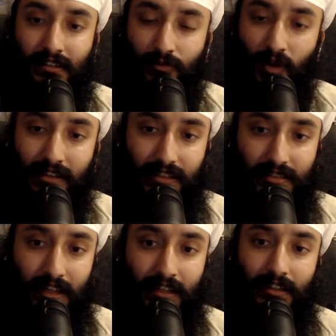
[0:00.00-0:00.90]
And while they're
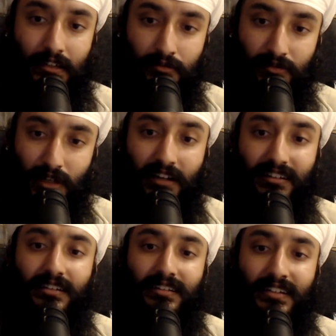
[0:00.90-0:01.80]
saying it,
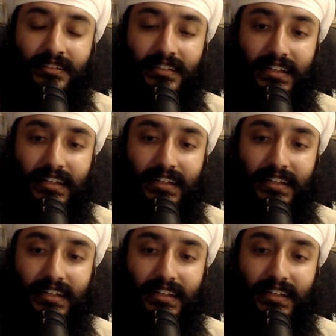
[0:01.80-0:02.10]
vragine,